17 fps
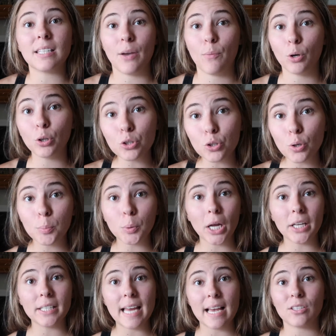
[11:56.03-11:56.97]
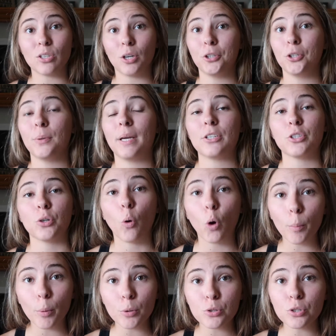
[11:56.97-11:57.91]
they will do a blood test on you and get your
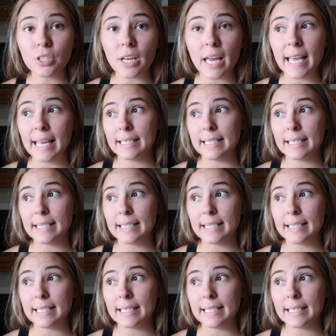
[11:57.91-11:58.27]
hormones